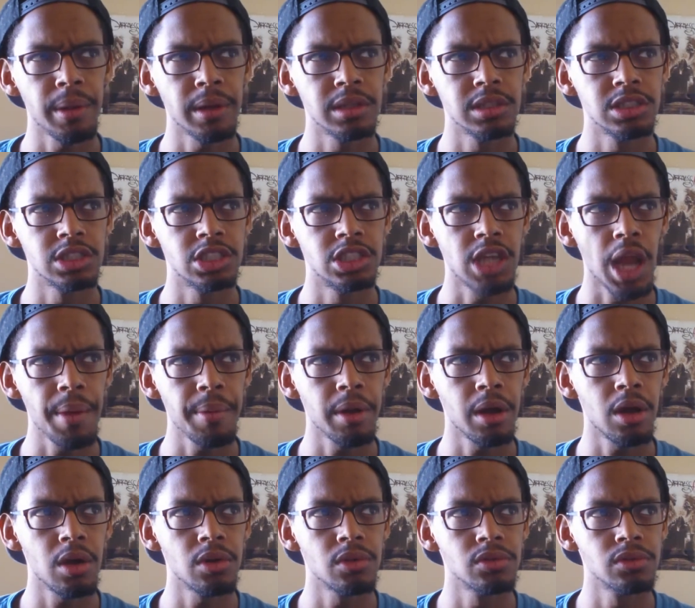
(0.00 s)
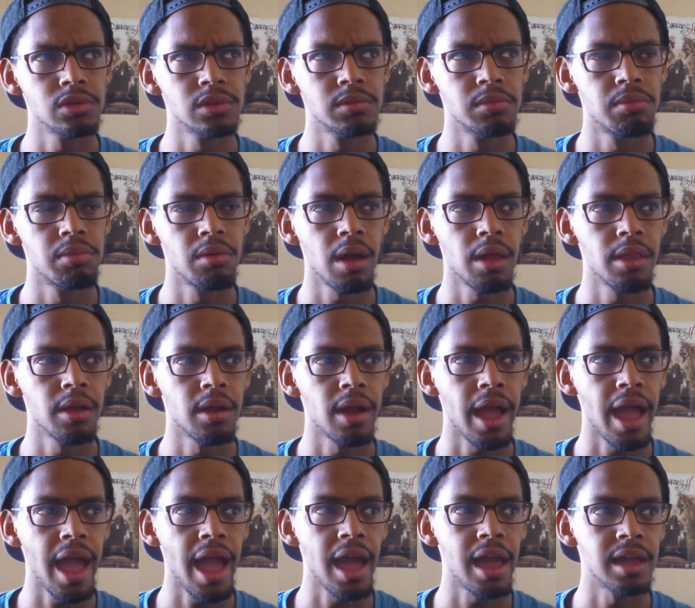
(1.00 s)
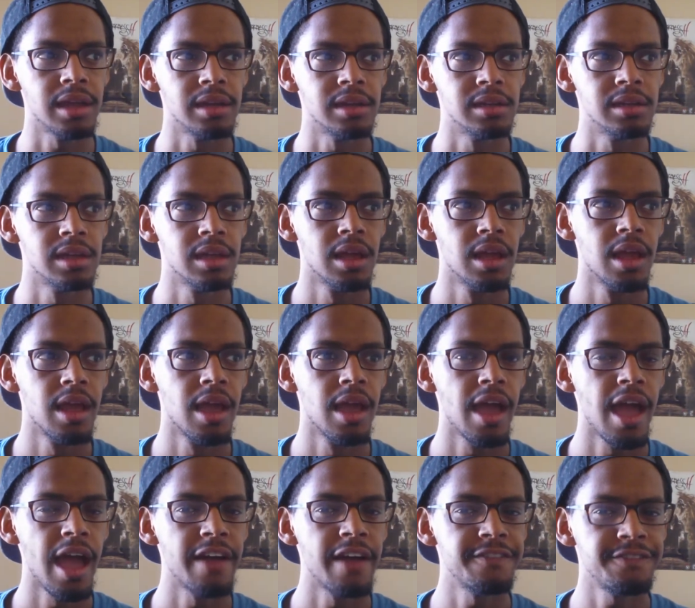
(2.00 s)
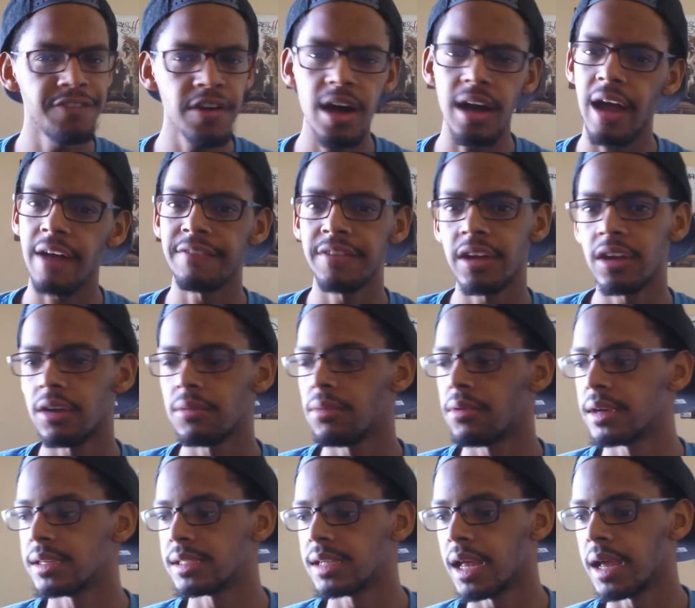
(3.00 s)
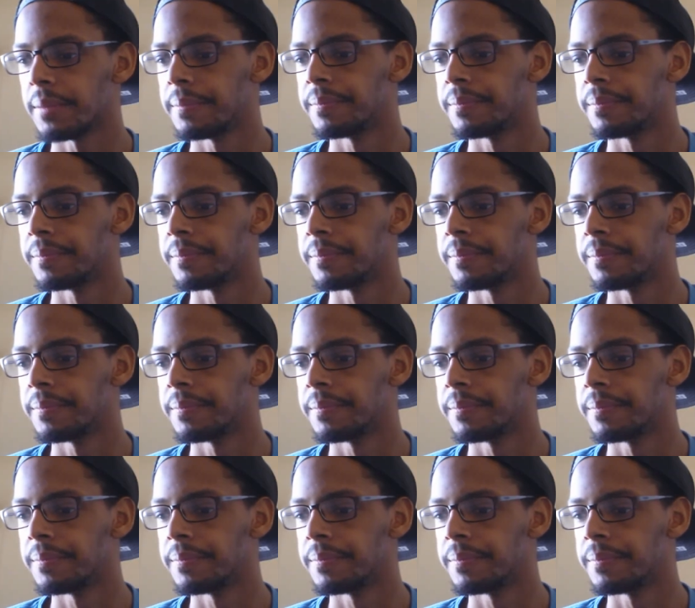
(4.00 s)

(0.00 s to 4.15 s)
Jericho's brother and, fuck, I forget old boy's name,